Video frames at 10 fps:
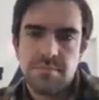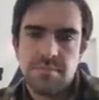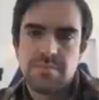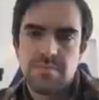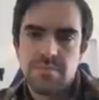
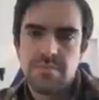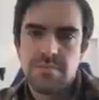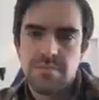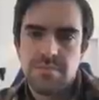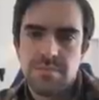
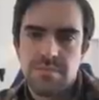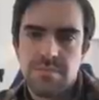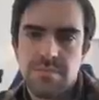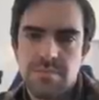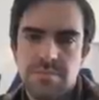
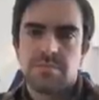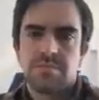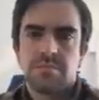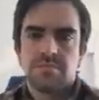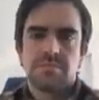
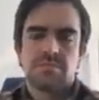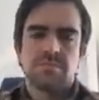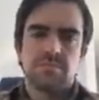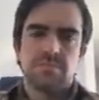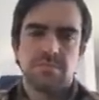
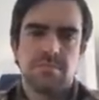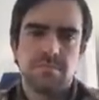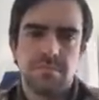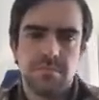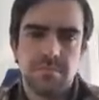
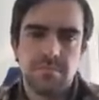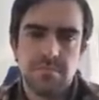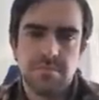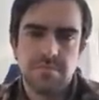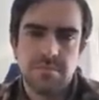
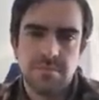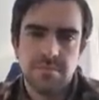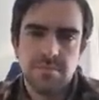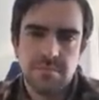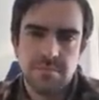
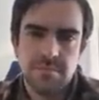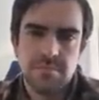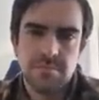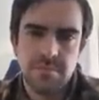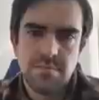
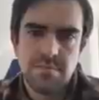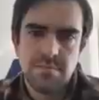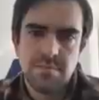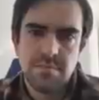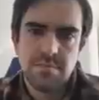
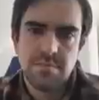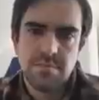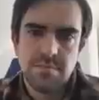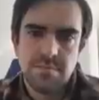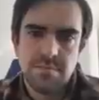
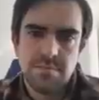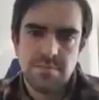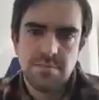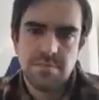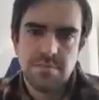
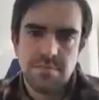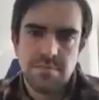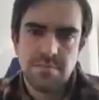The person shown says nothing.